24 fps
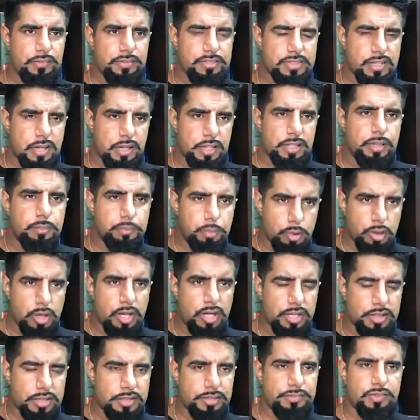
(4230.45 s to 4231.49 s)
Sahih
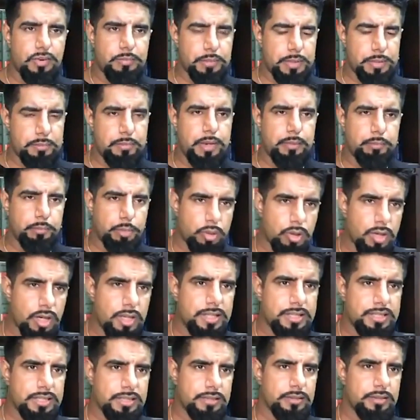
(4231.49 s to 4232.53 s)
Bukhari from Imam
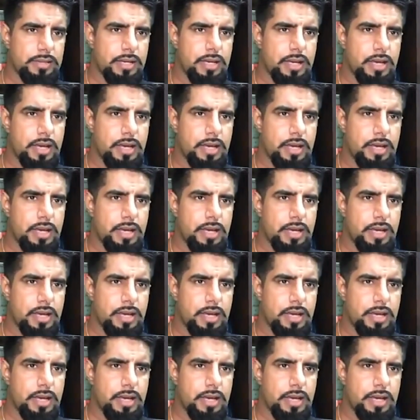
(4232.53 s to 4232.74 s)
Bukhari.